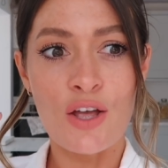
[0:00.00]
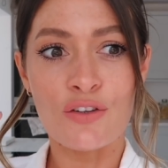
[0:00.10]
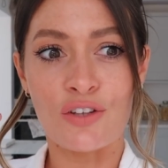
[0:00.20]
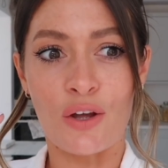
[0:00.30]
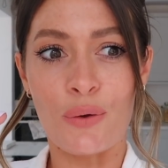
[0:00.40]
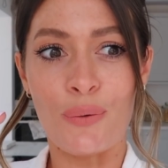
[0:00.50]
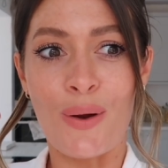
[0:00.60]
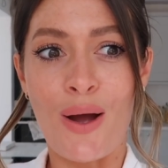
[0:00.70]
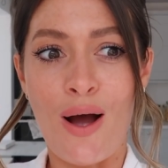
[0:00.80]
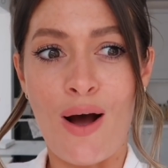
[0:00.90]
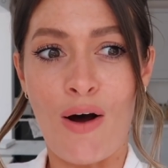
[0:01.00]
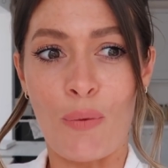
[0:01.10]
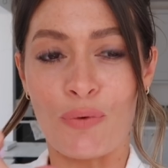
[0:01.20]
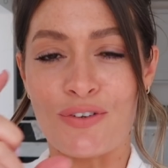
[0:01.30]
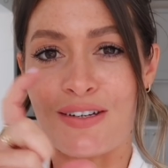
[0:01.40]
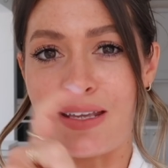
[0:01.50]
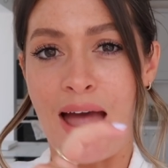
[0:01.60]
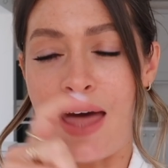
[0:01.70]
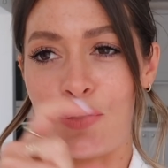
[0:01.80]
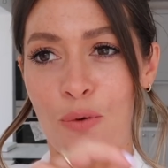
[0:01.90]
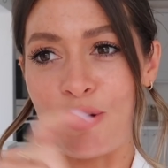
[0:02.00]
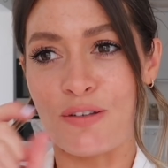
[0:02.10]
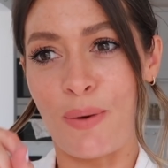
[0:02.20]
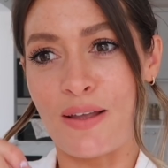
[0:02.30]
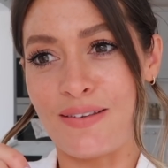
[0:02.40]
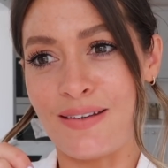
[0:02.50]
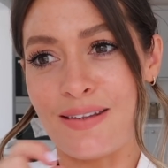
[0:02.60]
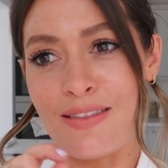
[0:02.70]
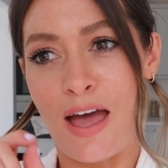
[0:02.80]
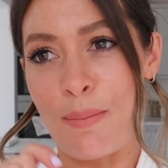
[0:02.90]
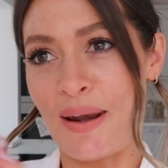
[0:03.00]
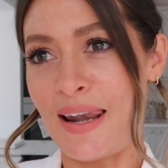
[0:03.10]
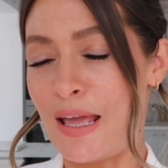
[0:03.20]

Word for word: So I want to decant all my spices into them and